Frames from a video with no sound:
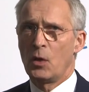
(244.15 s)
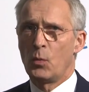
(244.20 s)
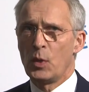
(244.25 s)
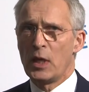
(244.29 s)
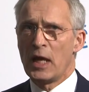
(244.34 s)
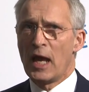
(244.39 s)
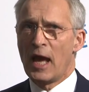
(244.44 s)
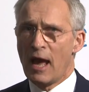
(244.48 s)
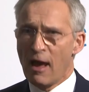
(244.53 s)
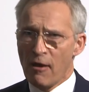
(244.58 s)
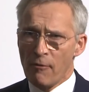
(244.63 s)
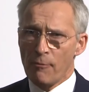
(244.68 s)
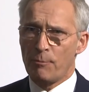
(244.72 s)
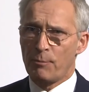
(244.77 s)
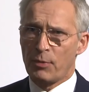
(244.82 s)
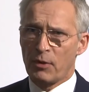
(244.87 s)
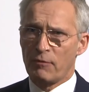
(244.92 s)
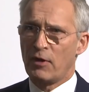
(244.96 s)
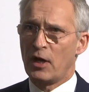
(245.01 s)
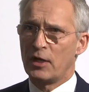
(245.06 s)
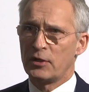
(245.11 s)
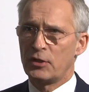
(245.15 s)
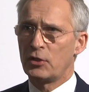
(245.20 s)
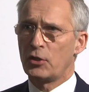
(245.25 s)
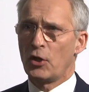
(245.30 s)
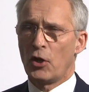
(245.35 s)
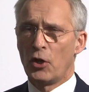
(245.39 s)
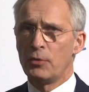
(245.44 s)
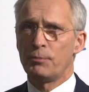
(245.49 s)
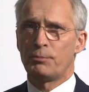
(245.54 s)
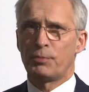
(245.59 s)
We have
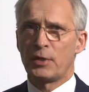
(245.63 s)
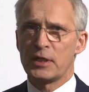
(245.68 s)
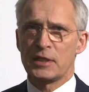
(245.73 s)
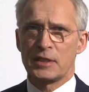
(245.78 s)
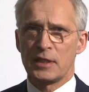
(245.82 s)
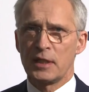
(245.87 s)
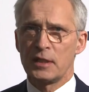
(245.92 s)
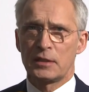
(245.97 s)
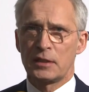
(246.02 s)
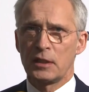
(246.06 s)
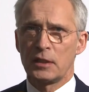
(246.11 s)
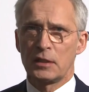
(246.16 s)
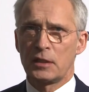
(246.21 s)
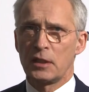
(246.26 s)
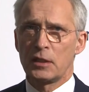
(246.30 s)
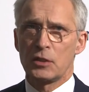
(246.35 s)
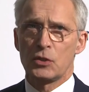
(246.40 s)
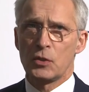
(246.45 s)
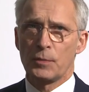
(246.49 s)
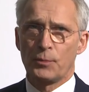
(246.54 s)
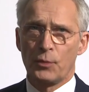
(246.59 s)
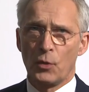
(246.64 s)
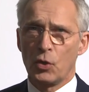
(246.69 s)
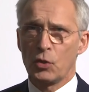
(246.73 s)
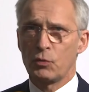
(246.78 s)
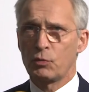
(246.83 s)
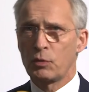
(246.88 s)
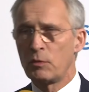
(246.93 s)
provided unprecedented support.